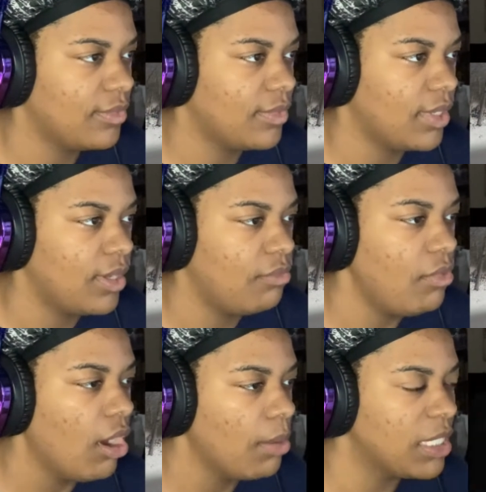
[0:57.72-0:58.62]
Should affect
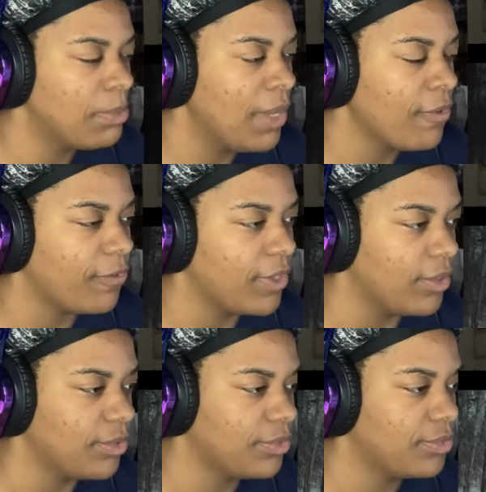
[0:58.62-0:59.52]
Welcome to
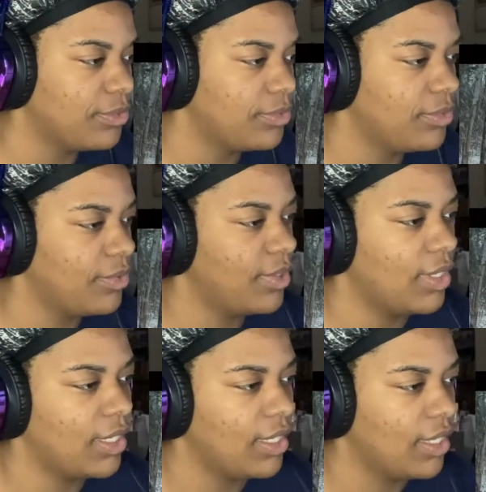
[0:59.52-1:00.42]
Beaverfield. What?
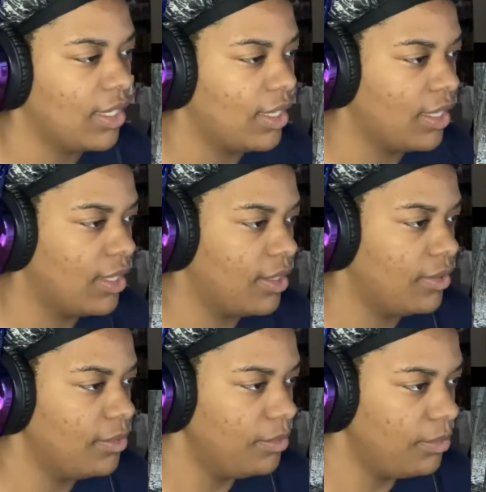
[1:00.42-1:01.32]
People do that?